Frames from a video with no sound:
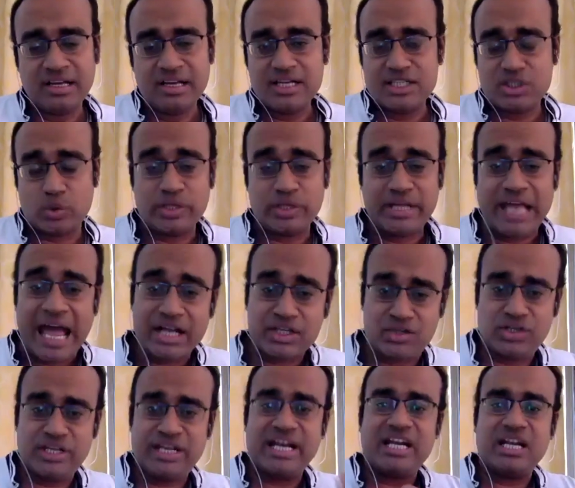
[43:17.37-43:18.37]
So they
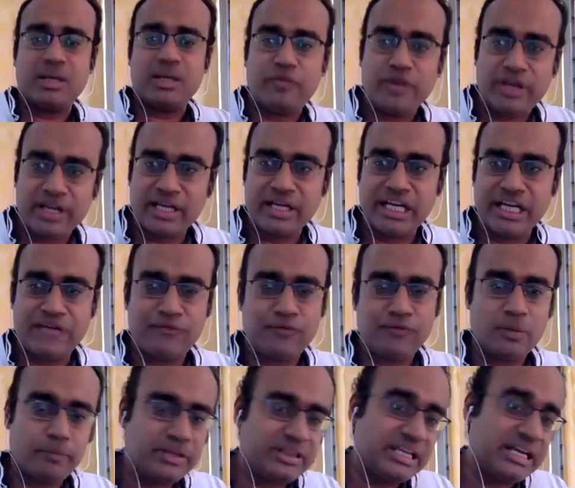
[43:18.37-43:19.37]
actually end up filling a lead form
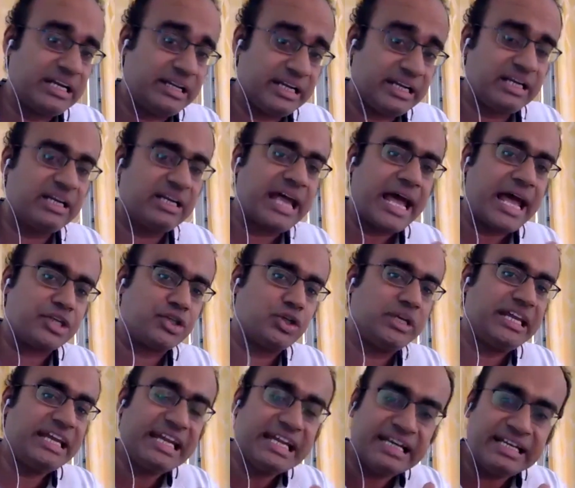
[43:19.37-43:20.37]
when they didn't actually
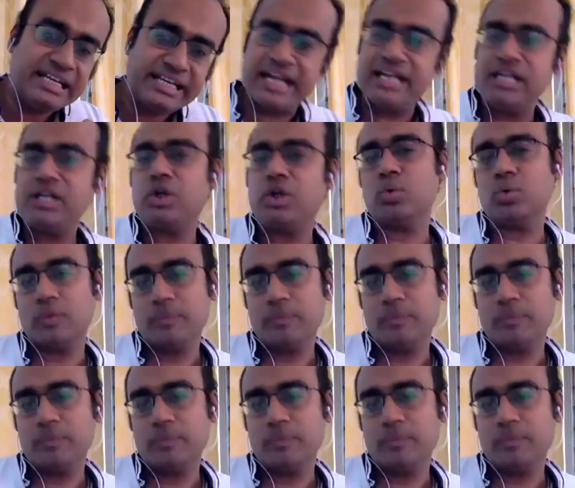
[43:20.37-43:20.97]
intend to.